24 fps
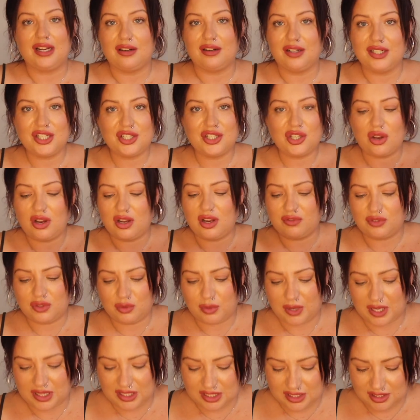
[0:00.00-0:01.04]
Like, you don't have to
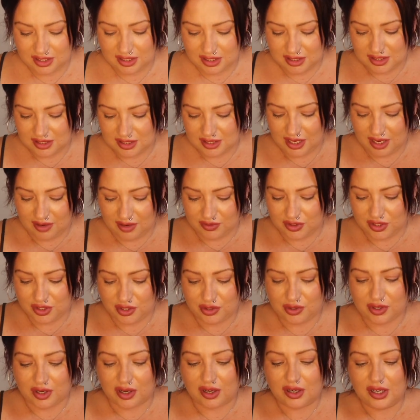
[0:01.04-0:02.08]
wear these things together, do
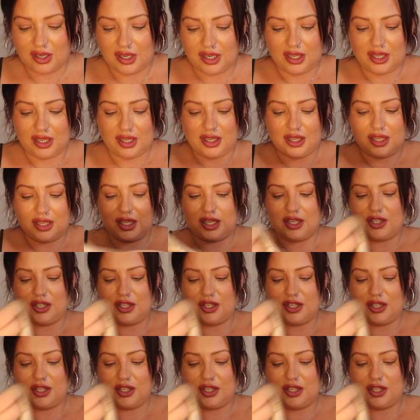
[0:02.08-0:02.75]
you? You